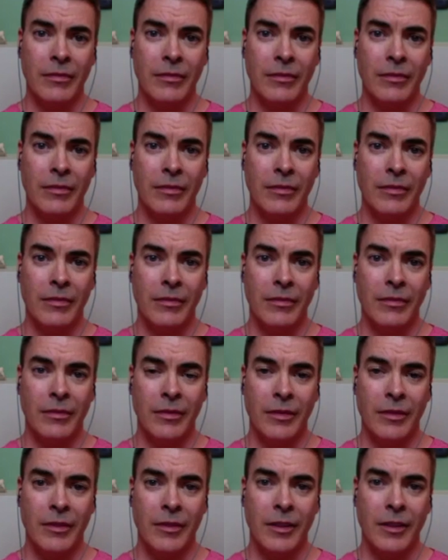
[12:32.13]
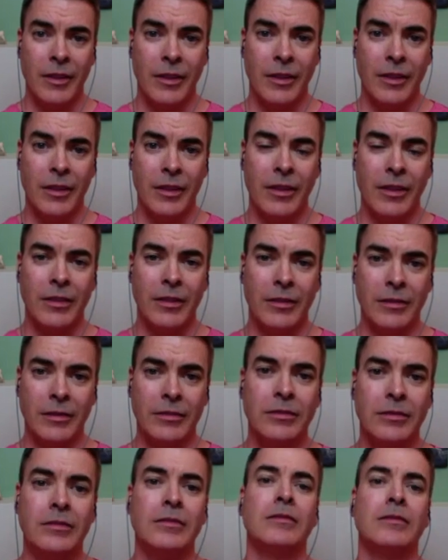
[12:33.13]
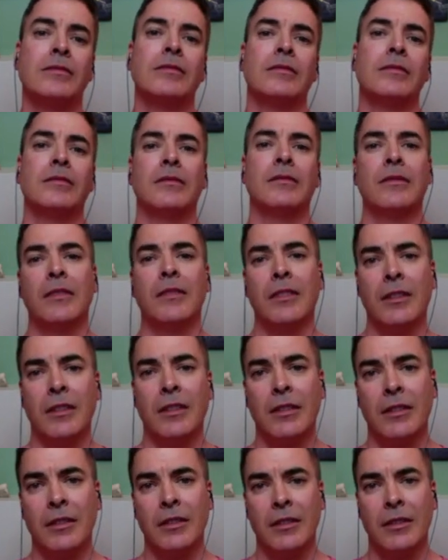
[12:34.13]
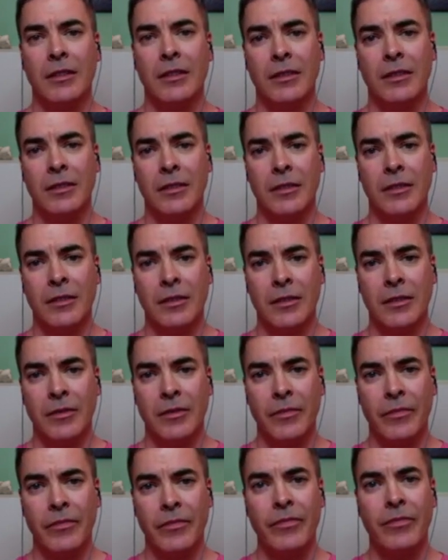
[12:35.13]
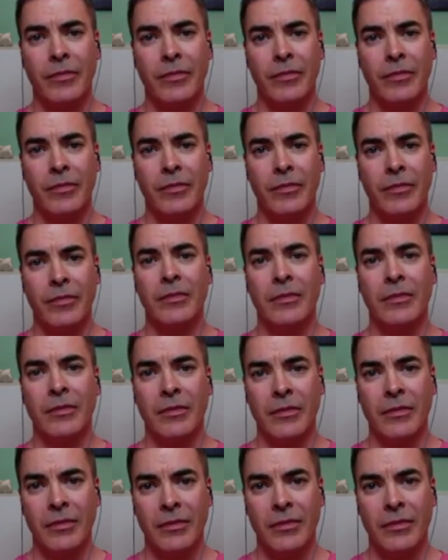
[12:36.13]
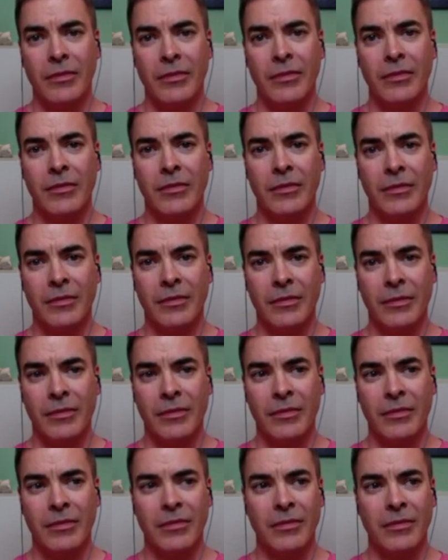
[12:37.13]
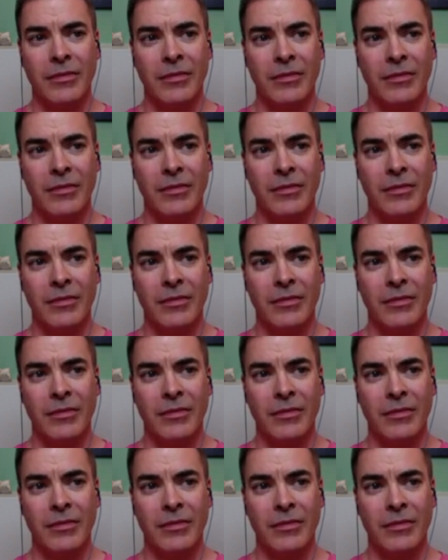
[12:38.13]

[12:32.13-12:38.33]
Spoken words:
(not speaking)